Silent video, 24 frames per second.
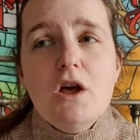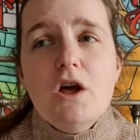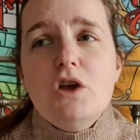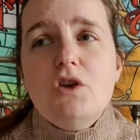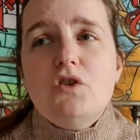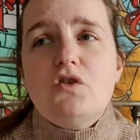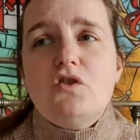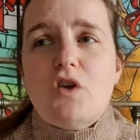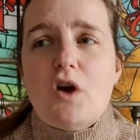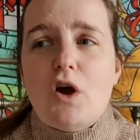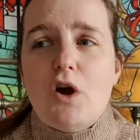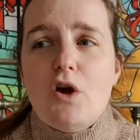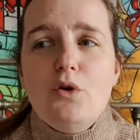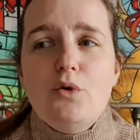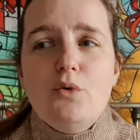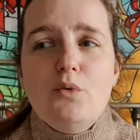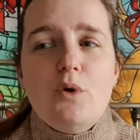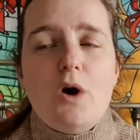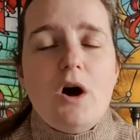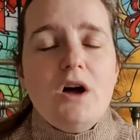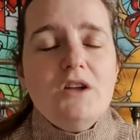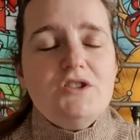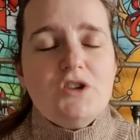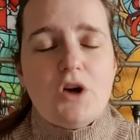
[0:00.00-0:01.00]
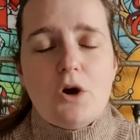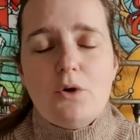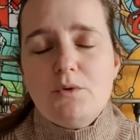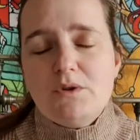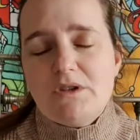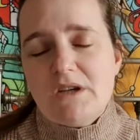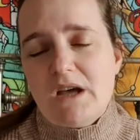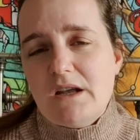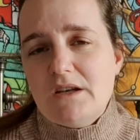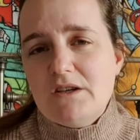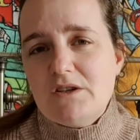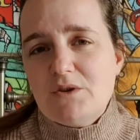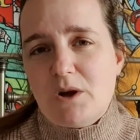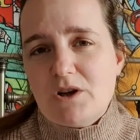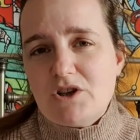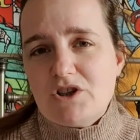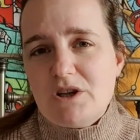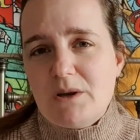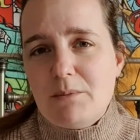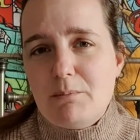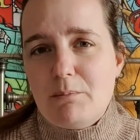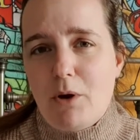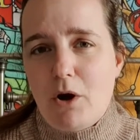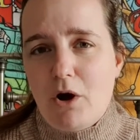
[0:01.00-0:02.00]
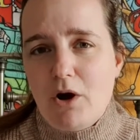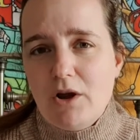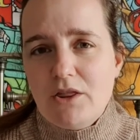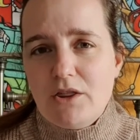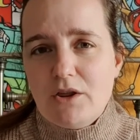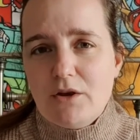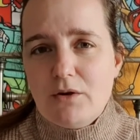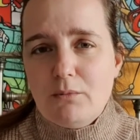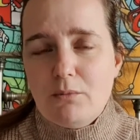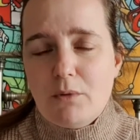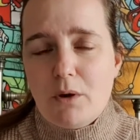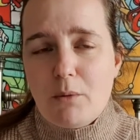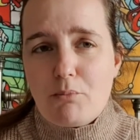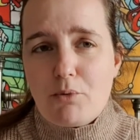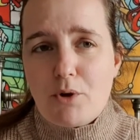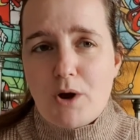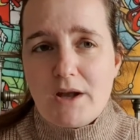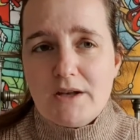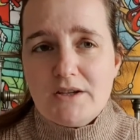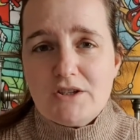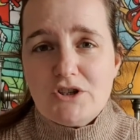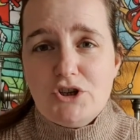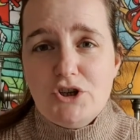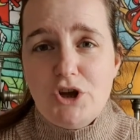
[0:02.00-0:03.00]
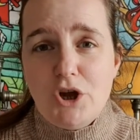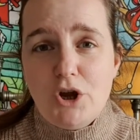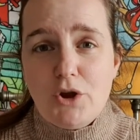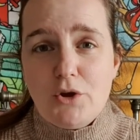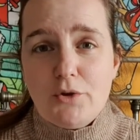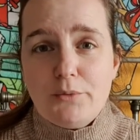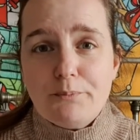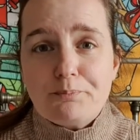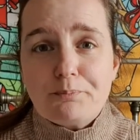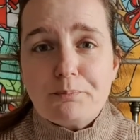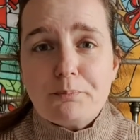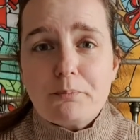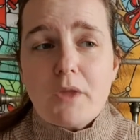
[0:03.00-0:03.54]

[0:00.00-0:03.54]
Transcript: So I don't tend to actually buy them brand new.